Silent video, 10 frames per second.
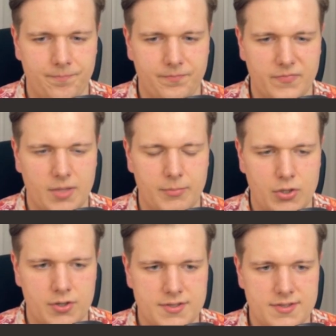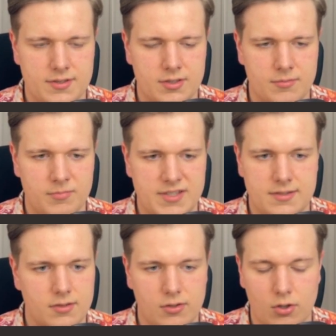Because
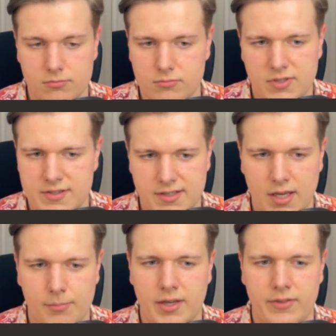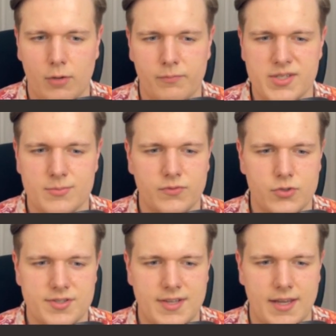let's again play the obvious move,
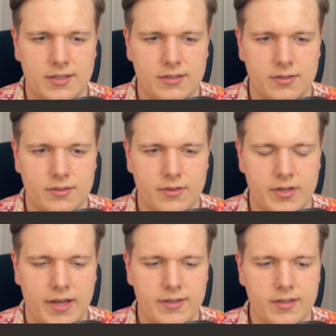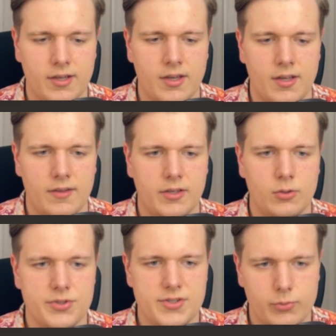just taking the knight. Then you
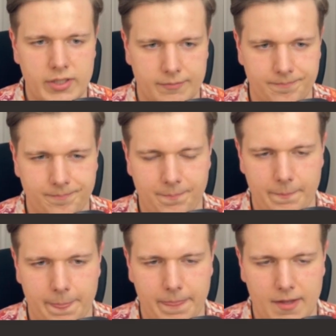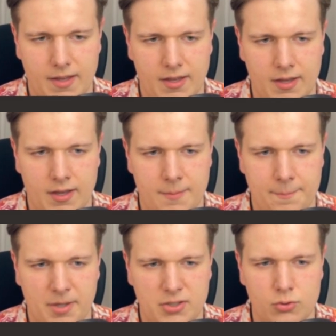lose your queen.
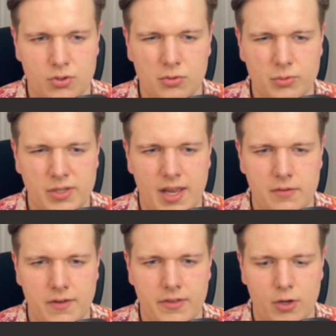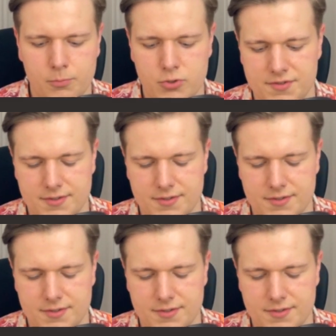But you don't really have other options.